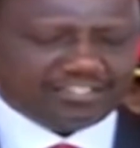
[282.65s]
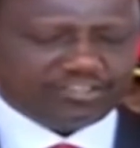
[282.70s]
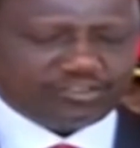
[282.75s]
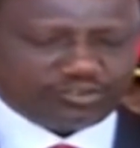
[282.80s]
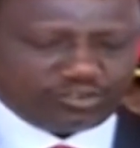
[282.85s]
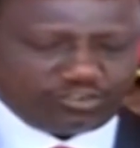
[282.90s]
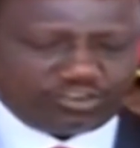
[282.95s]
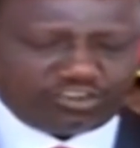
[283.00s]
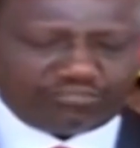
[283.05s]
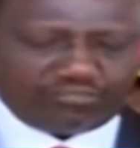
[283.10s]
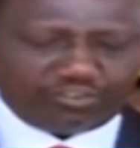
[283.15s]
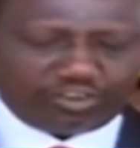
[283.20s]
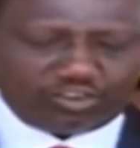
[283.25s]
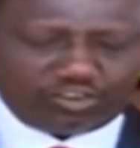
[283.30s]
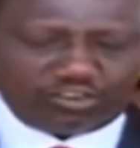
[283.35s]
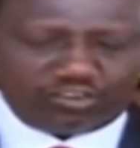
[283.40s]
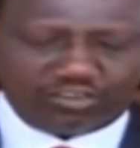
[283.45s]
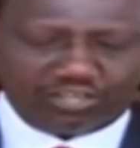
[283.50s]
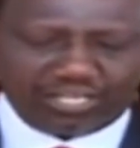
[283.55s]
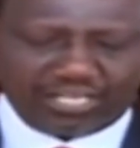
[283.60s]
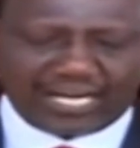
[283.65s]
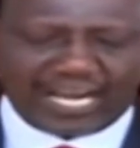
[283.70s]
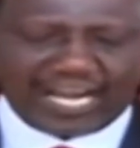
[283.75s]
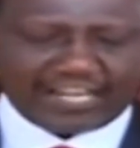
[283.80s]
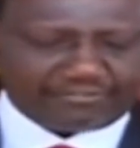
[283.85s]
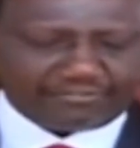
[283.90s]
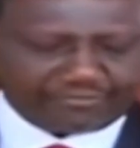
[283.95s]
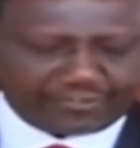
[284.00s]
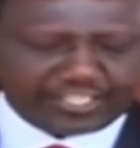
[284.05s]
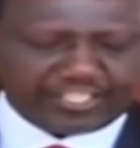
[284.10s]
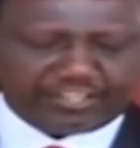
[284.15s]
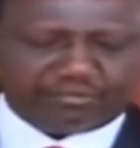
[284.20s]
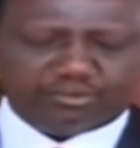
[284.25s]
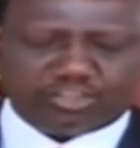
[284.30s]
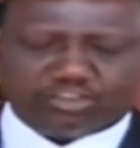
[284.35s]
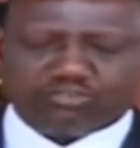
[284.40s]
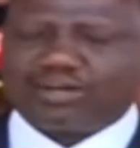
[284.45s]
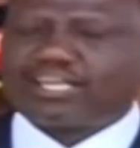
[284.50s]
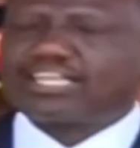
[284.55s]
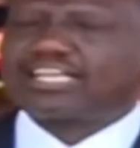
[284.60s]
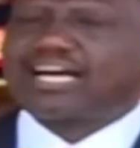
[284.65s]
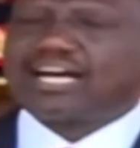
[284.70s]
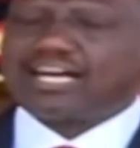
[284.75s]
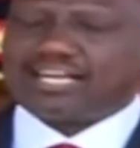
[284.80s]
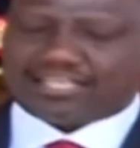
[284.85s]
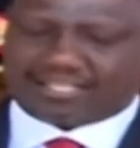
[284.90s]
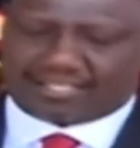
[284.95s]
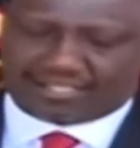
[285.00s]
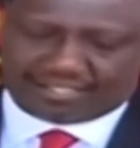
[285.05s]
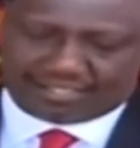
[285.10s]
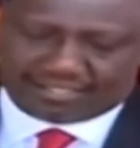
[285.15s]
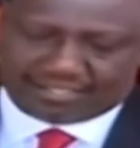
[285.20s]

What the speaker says: rule of law, and freedom on one hand,